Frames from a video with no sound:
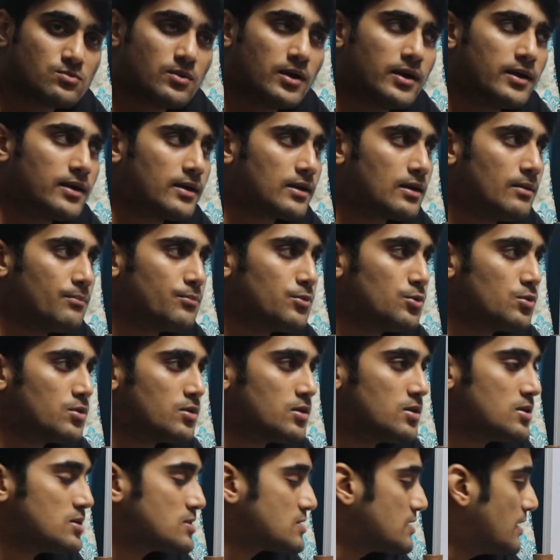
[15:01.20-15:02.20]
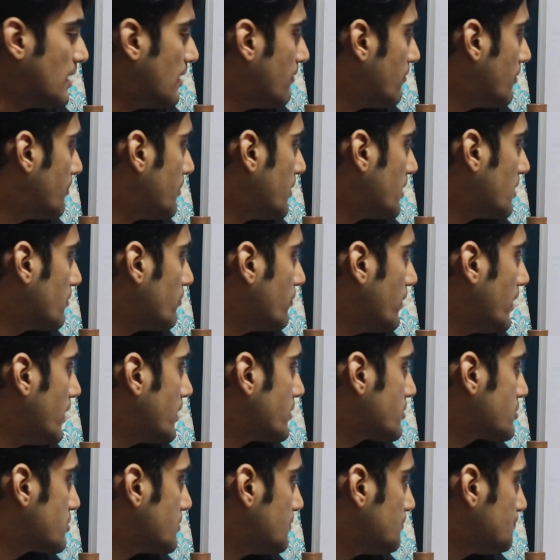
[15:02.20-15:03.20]
why computers have a pretty
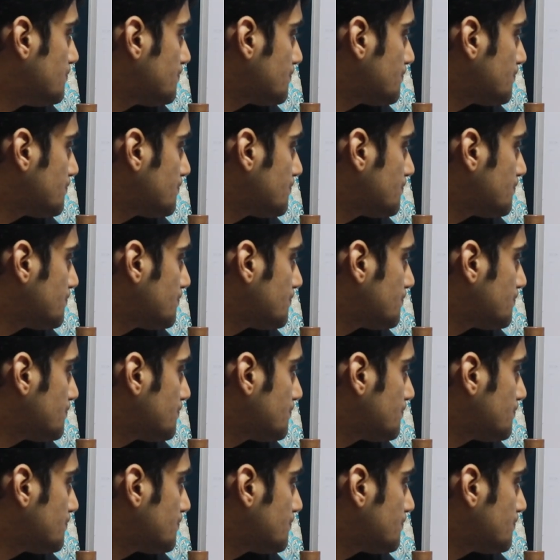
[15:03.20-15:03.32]
fast